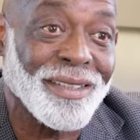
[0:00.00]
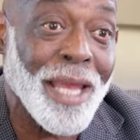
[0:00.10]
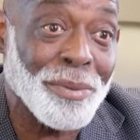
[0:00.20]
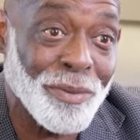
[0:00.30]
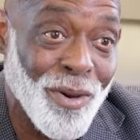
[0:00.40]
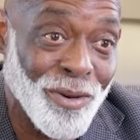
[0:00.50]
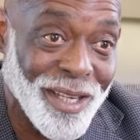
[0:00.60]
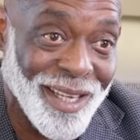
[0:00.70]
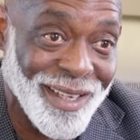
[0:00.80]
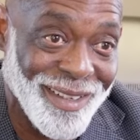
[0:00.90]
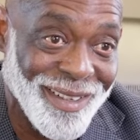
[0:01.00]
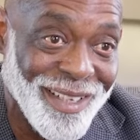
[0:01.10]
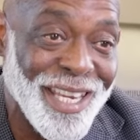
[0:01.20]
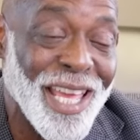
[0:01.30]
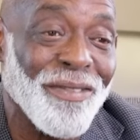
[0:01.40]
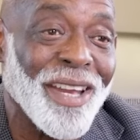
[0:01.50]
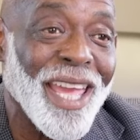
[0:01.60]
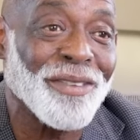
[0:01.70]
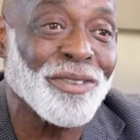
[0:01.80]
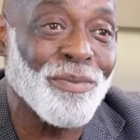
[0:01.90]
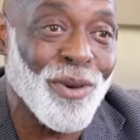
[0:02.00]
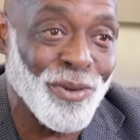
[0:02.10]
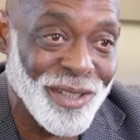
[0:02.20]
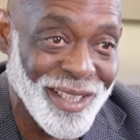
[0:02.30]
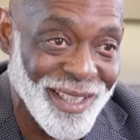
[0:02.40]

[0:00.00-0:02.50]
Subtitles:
Stop smoking. Never have smoked.